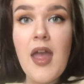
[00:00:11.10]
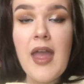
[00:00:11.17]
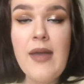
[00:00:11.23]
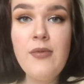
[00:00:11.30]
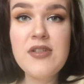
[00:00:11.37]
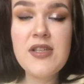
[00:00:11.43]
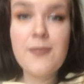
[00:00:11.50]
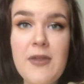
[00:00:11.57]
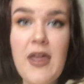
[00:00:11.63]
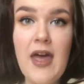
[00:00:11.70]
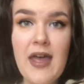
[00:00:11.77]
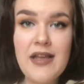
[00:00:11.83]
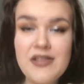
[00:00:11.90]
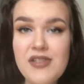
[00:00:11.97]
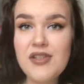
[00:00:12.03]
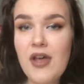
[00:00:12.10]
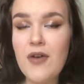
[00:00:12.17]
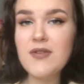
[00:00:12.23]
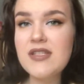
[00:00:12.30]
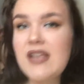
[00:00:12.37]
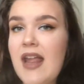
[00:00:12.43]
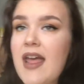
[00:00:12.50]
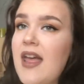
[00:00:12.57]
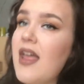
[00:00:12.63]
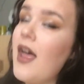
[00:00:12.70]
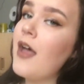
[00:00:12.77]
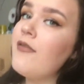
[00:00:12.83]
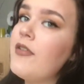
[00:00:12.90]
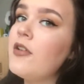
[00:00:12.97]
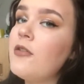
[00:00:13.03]
Hey, what's up you guys? So today
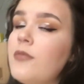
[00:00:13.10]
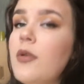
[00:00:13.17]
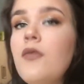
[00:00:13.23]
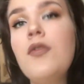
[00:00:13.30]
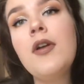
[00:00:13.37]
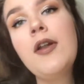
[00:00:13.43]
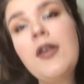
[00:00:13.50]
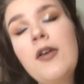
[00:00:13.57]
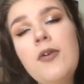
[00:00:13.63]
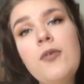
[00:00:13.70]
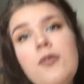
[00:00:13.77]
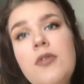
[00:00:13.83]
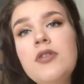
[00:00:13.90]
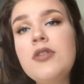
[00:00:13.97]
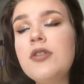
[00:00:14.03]
I filmed a video